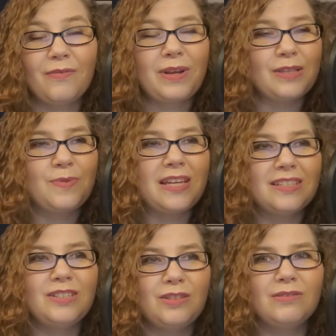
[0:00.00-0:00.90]
because we
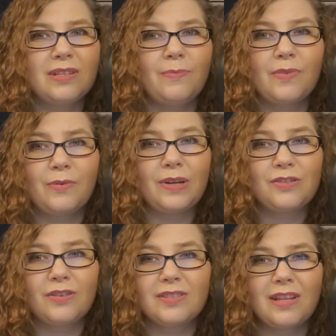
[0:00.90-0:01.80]
get to do some of the
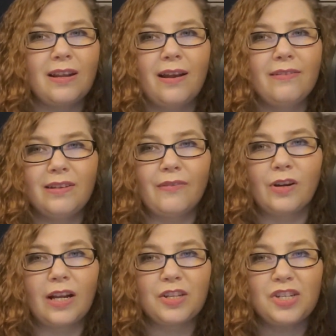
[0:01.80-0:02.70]
restaurants that I
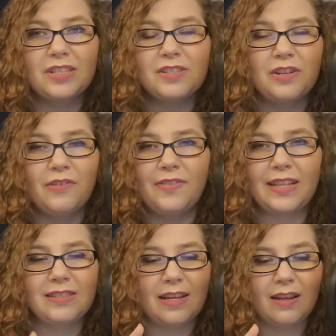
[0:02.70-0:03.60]
never got a chance to do. And
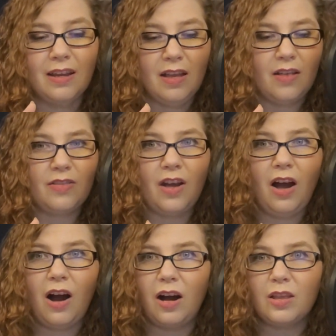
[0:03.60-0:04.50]
that's like the
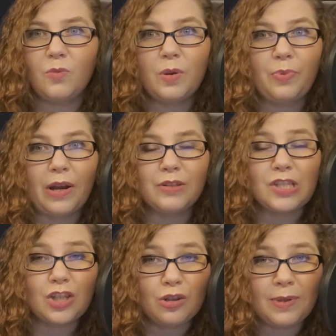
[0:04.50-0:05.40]
Hollywood
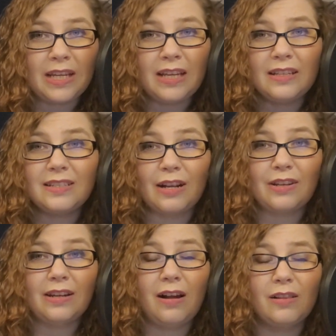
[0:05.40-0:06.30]
Brown Derby
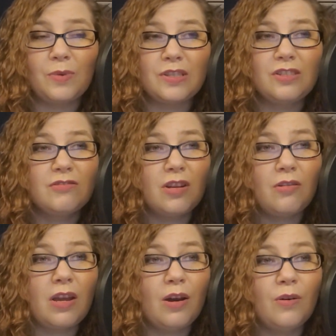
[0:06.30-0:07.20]
down in Hollywood
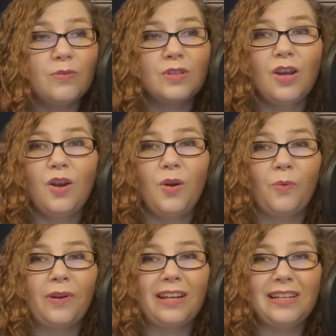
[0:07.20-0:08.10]
Studios.
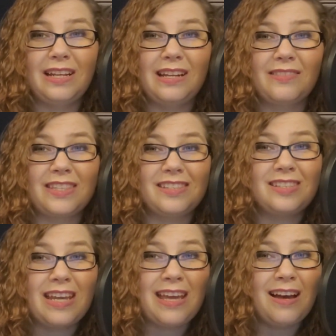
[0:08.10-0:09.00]
We're getting to eat at the
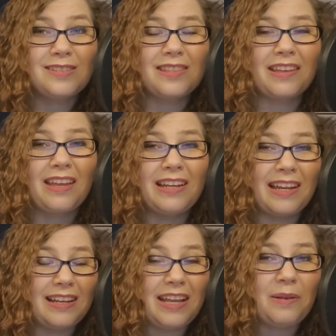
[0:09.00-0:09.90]
steakhouse in the
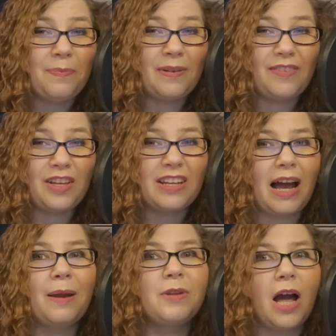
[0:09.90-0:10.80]
Canadian Pavilion.
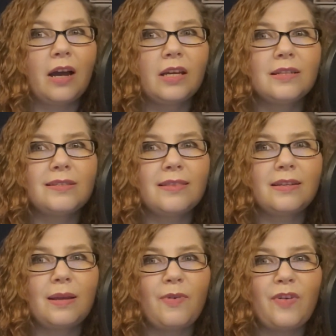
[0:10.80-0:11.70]
I'm not going to say the
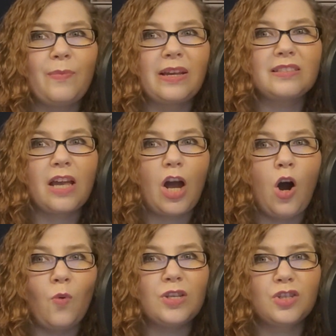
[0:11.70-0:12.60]
name of it because I
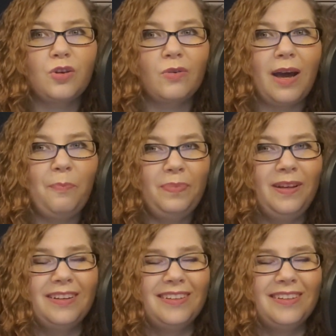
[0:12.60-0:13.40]
always screw it up.